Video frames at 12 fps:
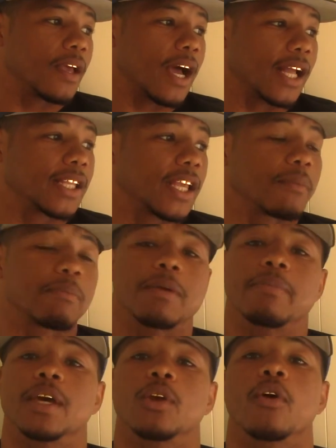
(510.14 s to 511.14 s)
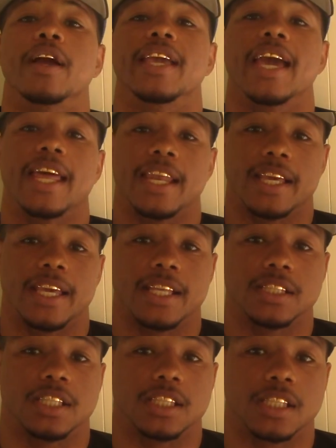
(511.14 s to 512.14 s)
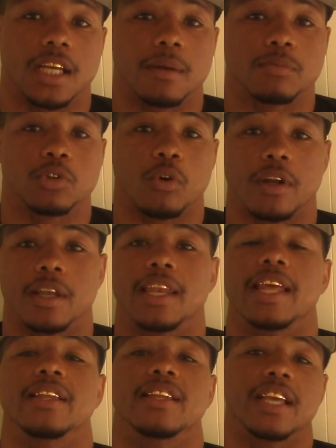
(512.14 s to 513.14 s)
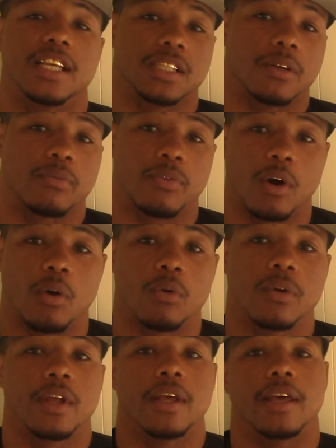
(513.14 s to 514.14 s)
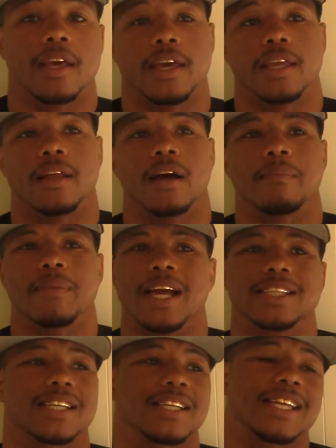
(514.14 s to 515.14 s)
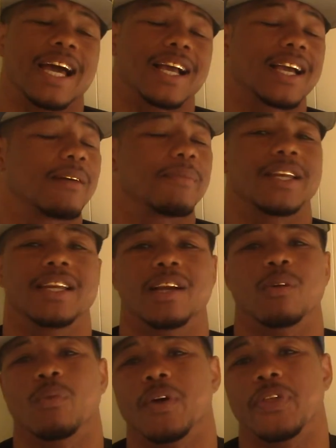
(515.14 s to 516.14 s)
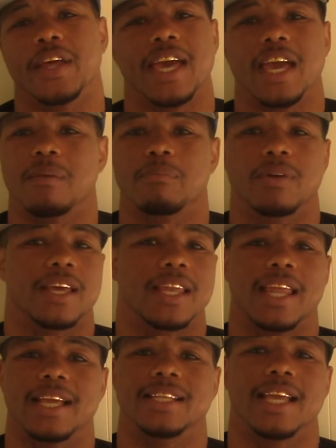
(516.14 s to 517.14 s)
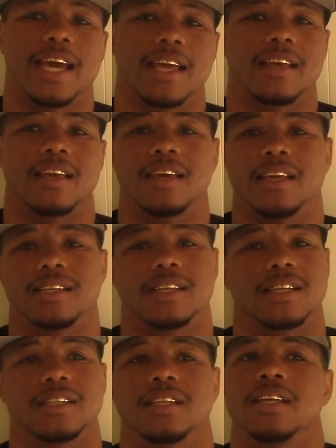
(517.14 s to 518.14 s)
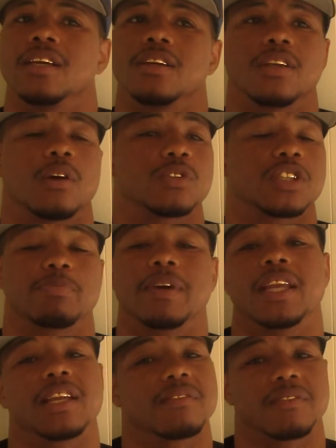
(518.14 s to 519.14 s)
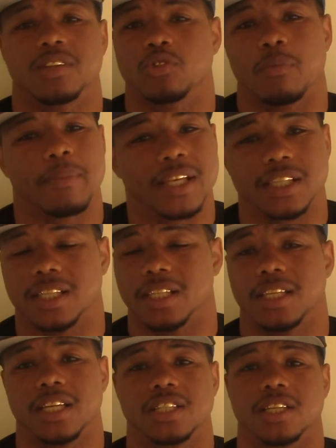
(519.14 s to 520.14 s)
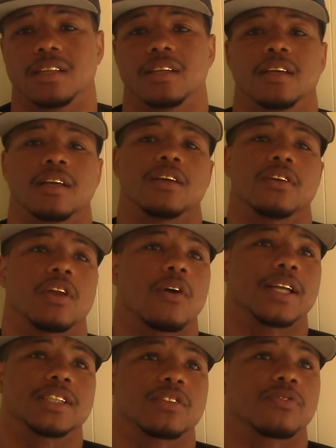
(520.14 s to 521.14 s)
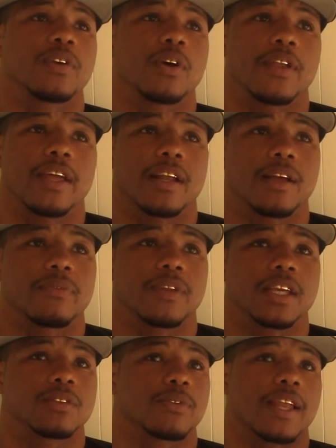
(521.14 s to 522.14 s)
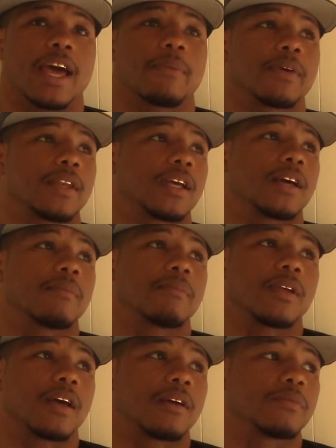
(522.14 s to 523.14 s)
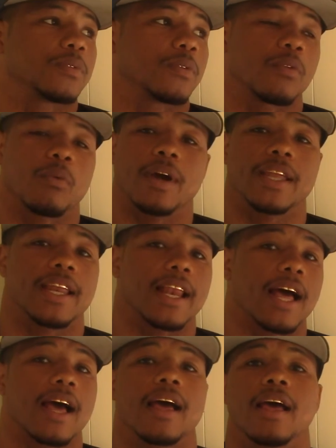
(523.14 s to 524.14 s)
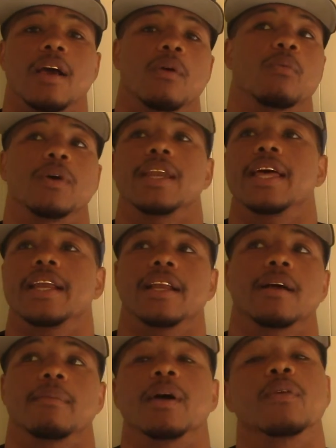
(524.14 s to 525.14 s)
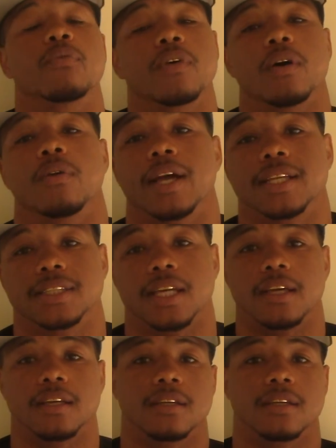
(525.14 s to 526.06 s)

I think me being organic and just um, sort of letting things unfold and um, actually not coming in there with a game plan like that and did, you know, just being in tremendous condition, you know, I just feel that um, things would happen um, um, the way that I would let it um, unfold, I'd say.